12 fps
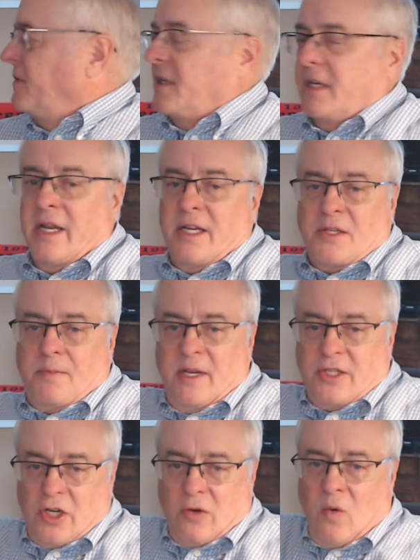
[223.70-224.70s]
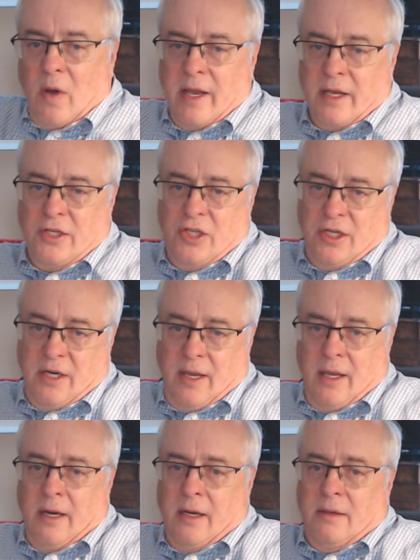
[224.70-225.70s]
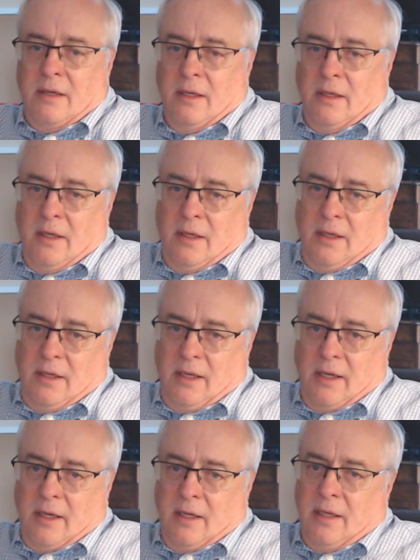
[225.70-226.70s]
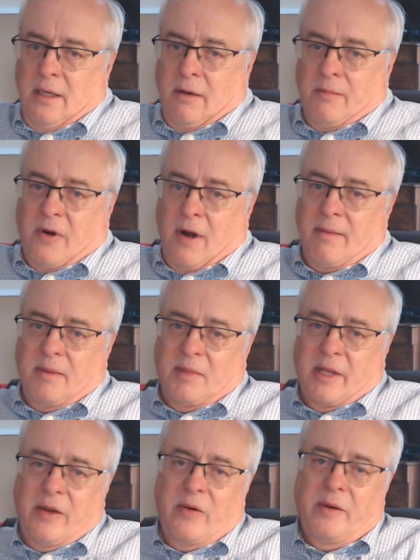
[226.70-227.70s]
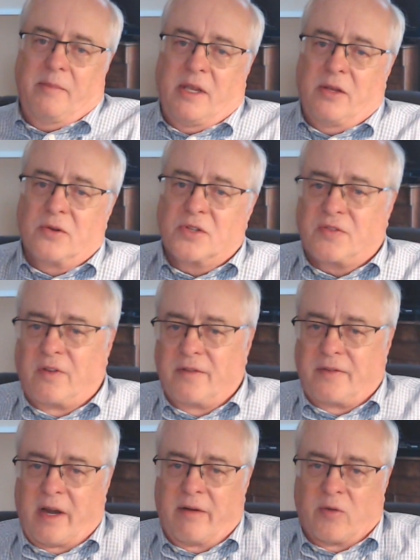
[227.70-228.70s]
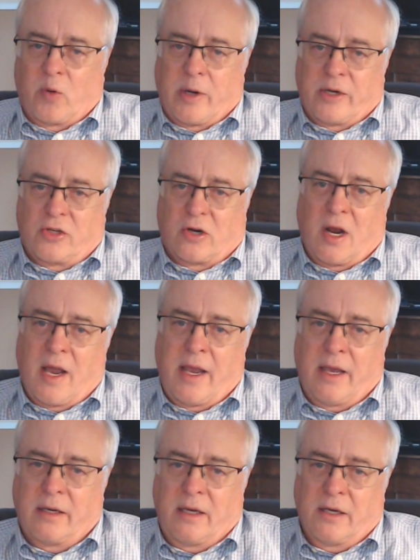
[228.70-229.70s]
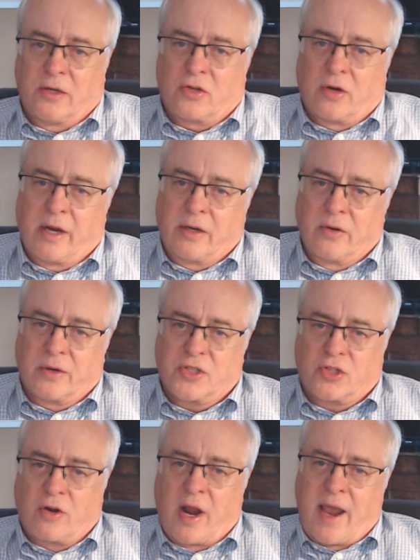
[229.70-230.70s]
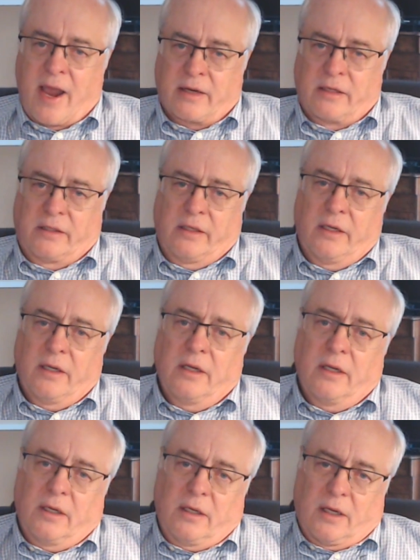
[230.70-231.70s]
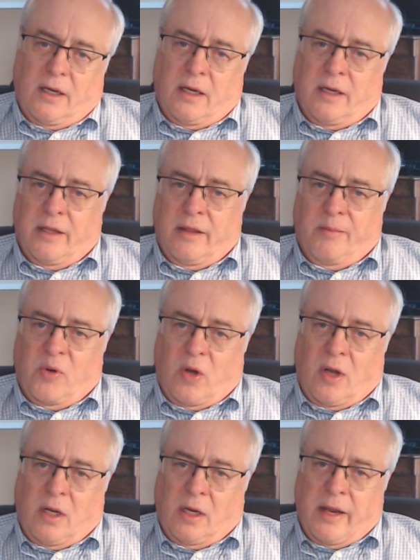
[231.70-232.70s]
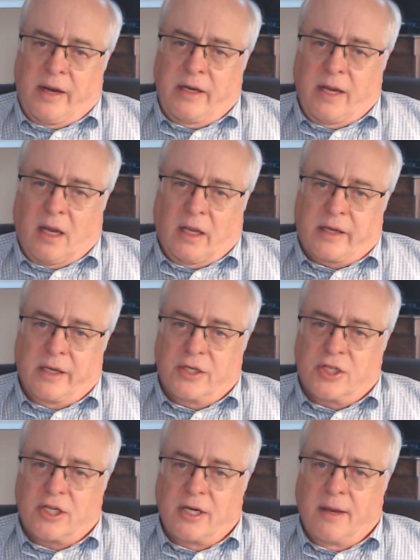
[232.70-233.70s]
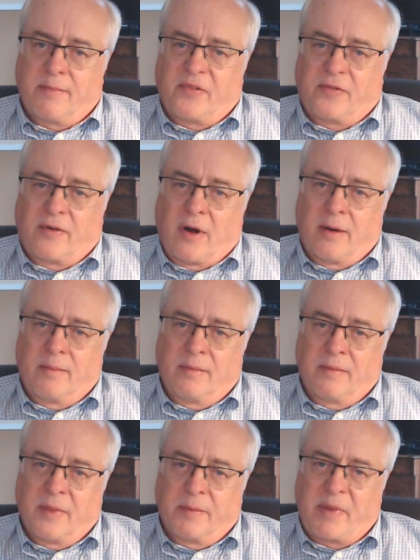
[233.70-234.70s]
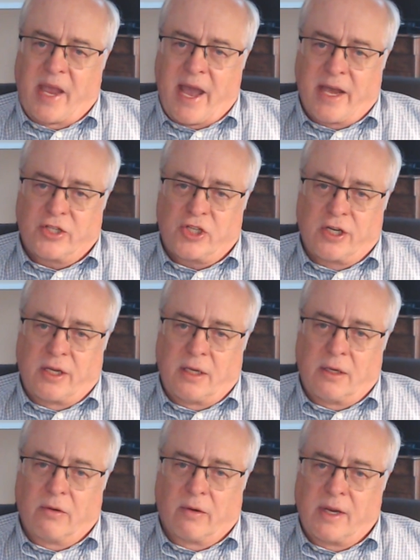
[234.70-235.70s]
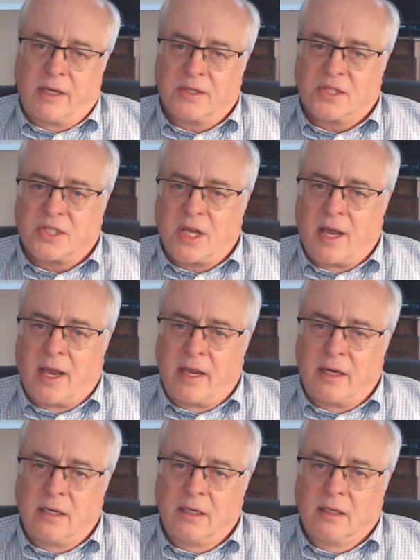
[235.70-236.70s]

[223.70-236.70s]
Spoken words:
today's pitching wedge, and it, you know, probably would be useful if I ever were to try it in trying to extract the ball on a delicate chip from the patchy green side